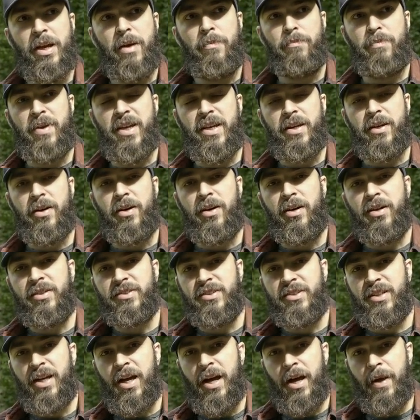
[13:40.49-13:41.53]

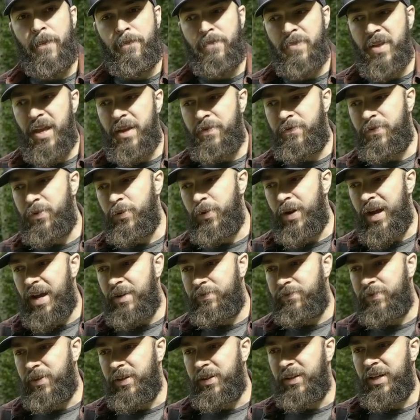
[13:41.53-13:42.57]
because if you
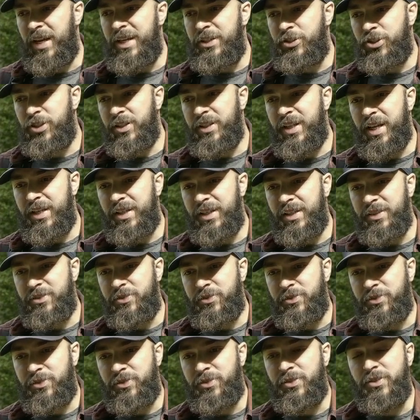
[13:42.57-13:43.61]
have a glacier that
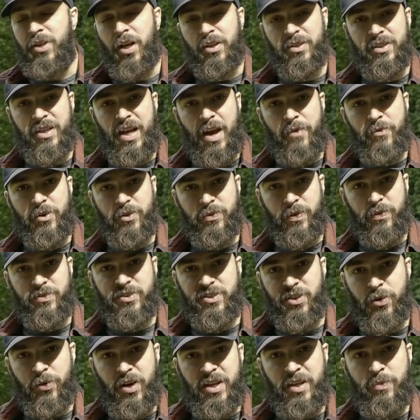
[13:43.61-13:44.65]
is not covered with
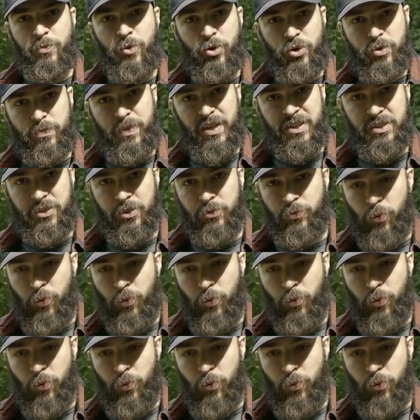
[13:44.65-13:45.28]
snow anymore, but you're